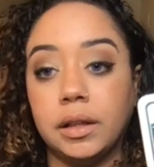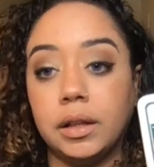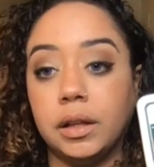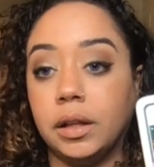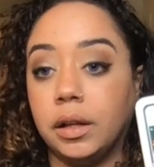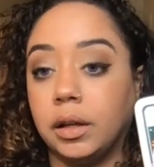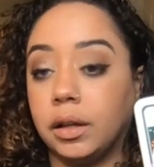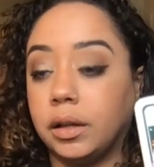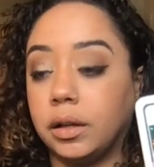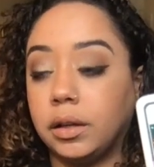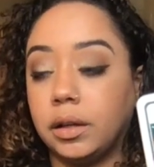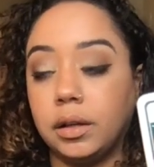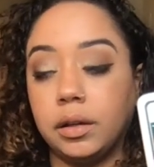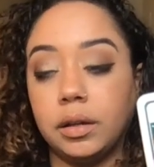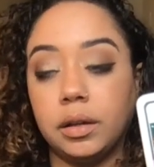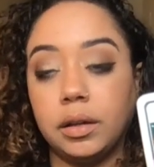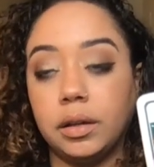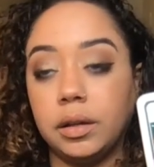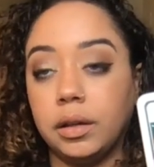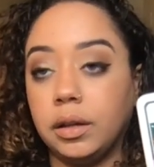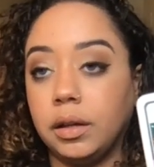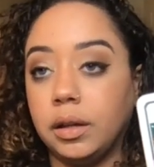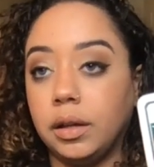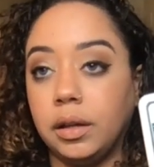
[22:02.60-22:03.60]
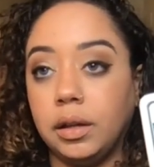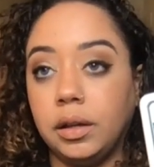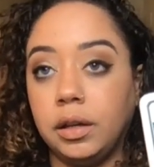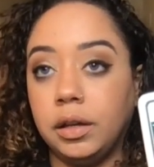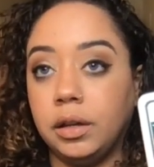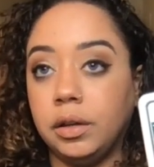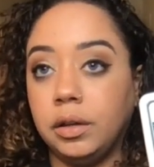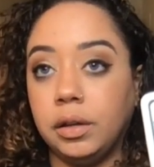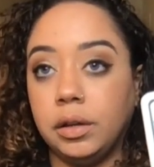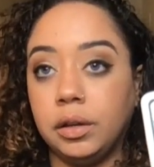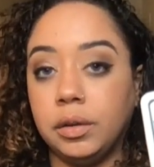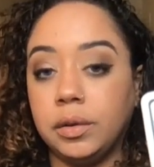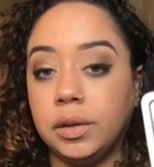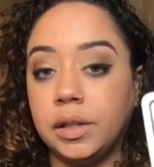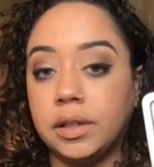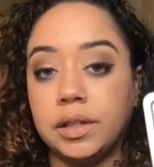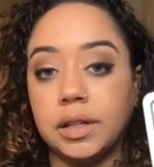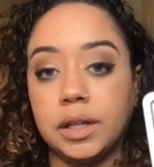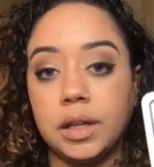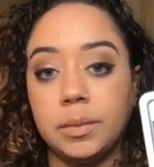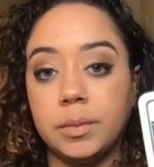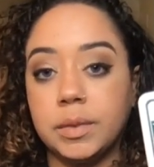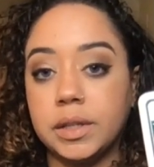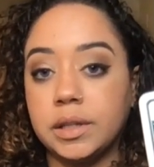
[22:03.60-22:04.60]
look, you need
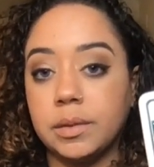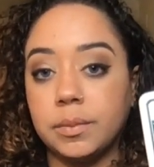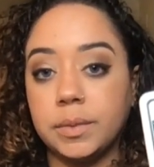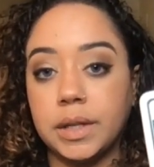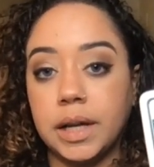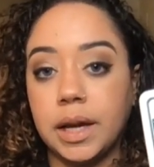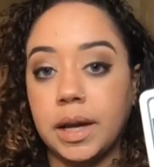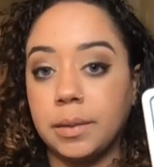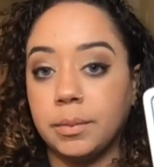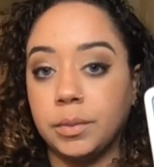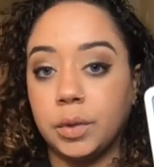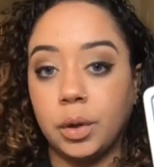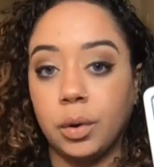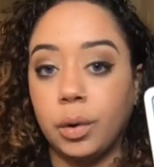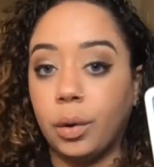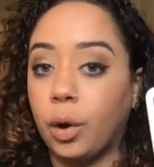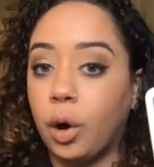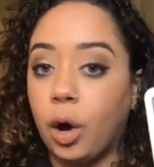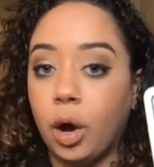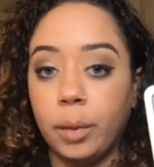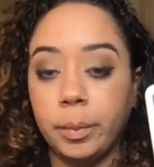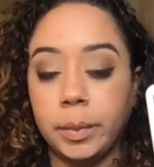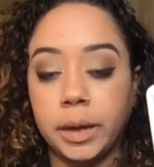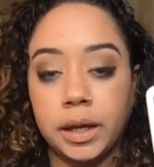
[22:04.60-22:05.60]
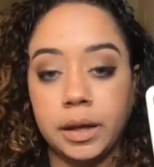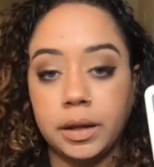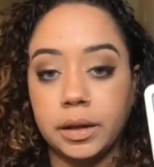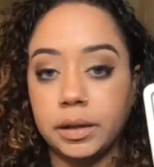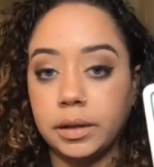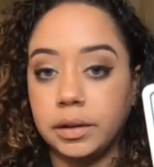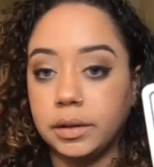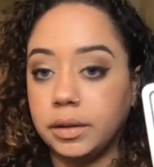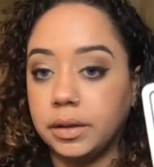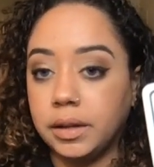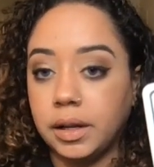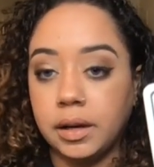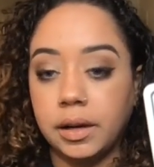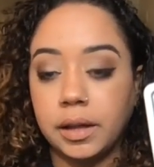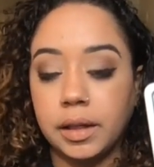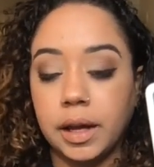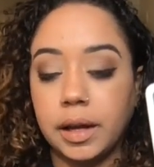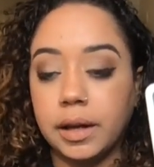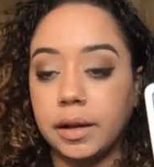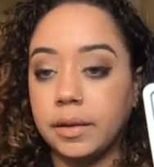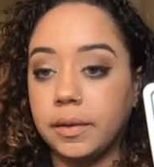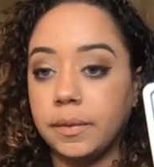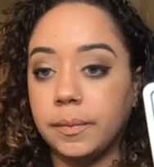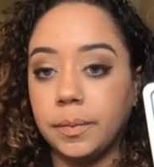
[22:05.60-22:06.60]
to give me some time. Don't call me. None of
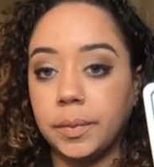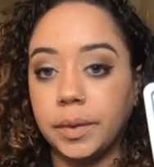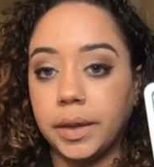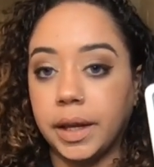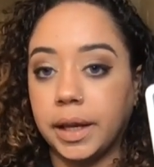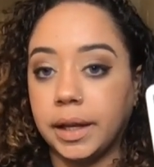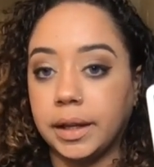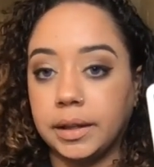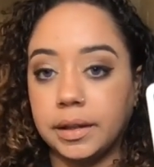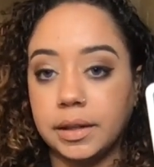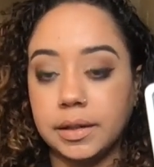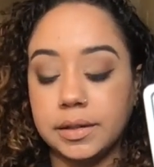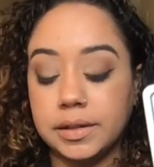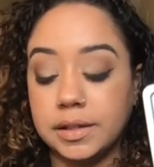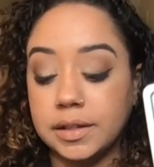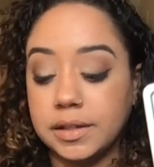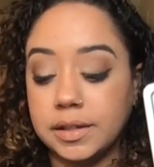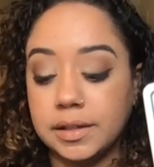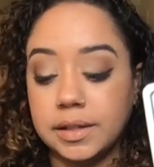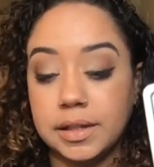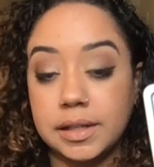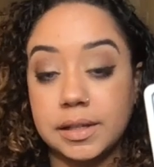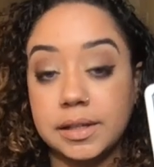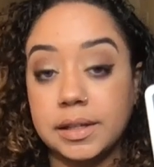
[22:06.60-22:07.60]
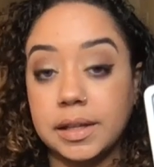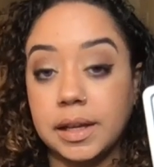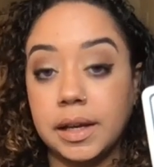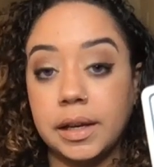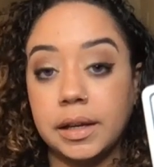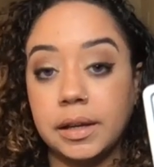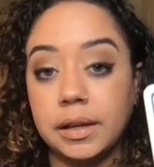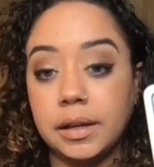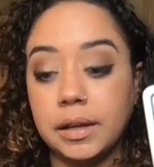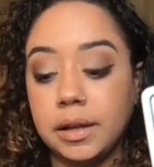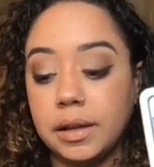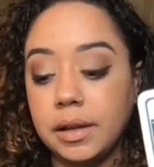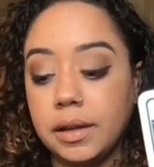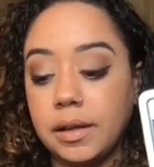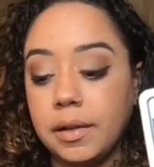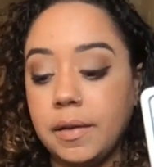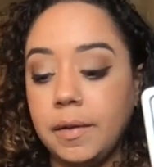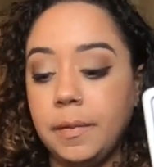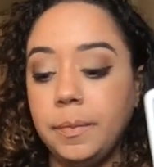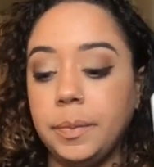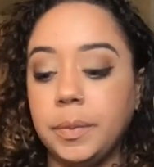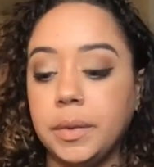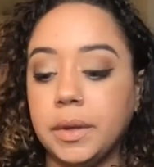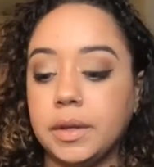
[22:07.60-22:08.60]
that. Like, this is insane.
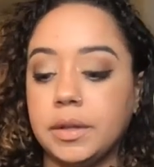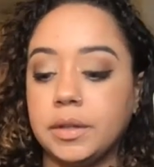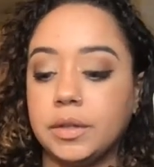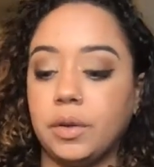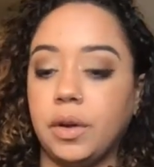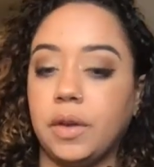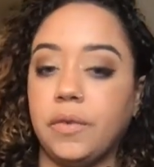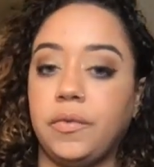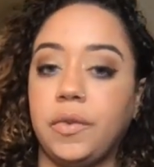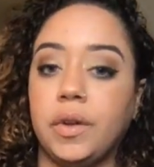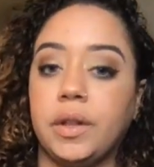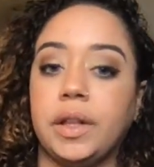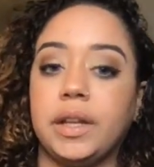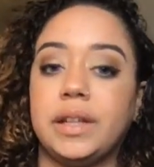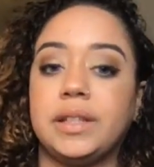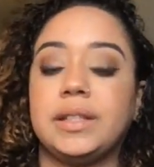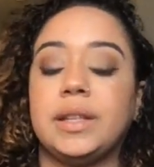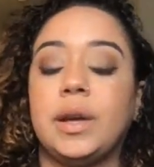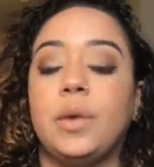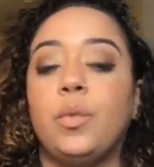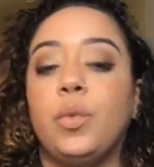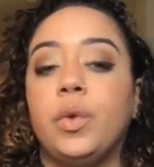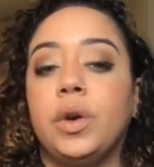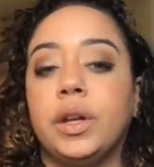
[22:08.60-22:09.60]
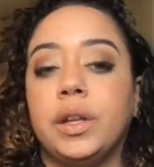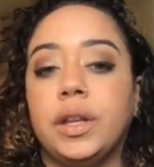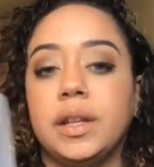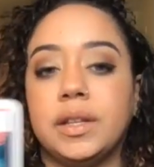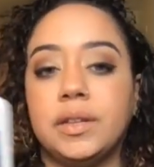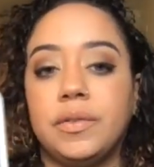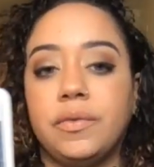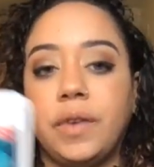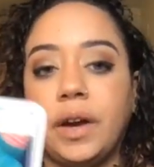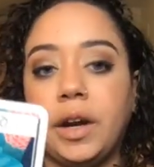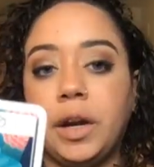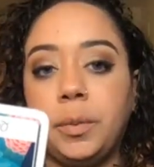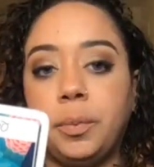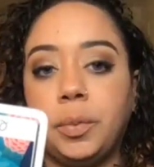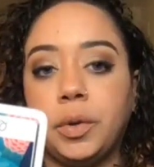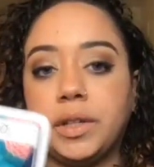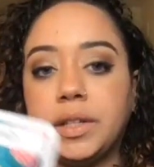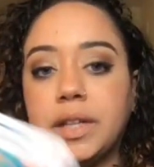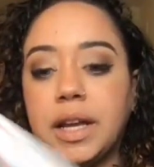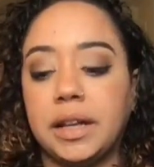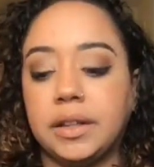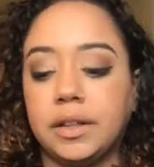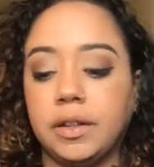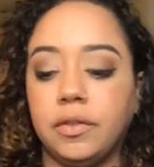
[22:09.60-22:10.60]
So I feel like someone is very
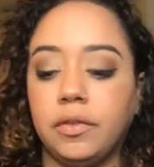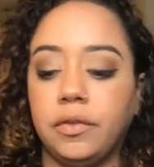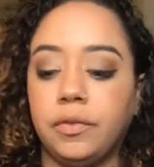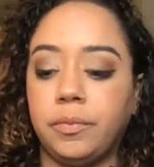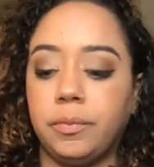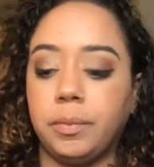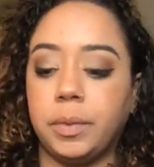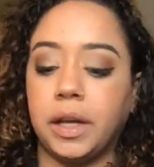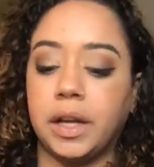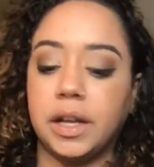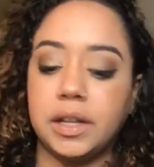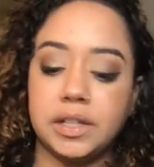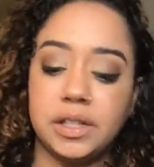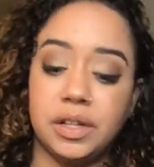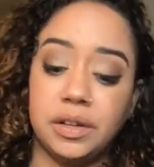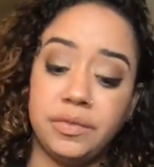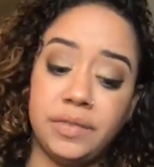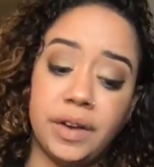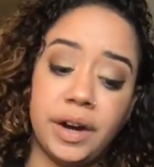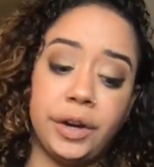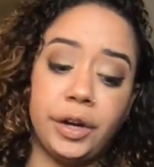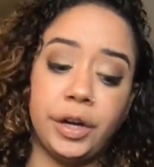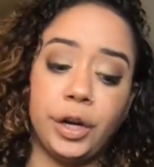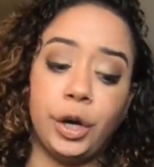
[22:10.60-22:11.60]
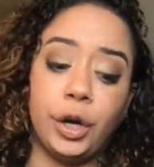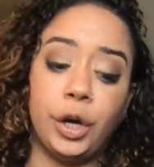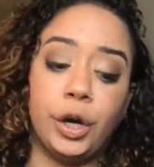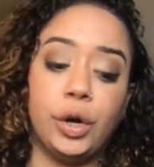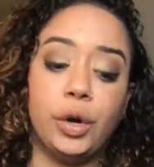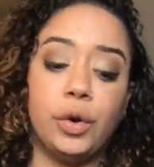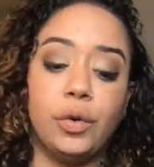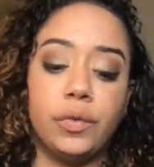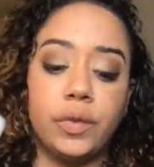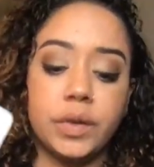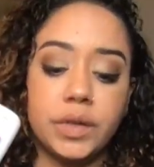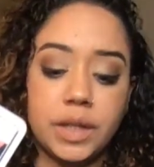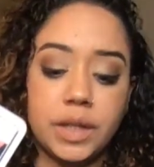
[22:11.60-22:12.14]
protective because they're very hurt over